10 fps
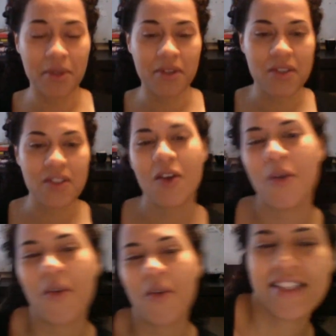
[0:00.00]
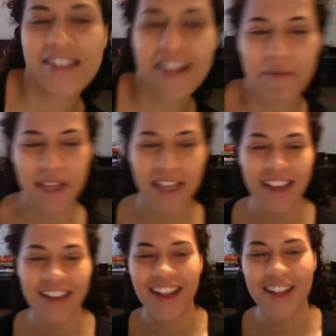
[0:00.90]
So it's going to
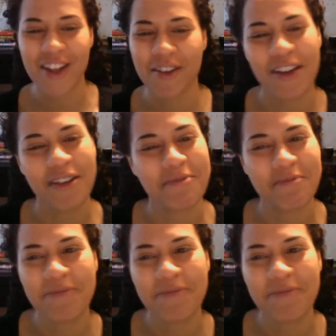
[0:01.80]
be a lot of fun.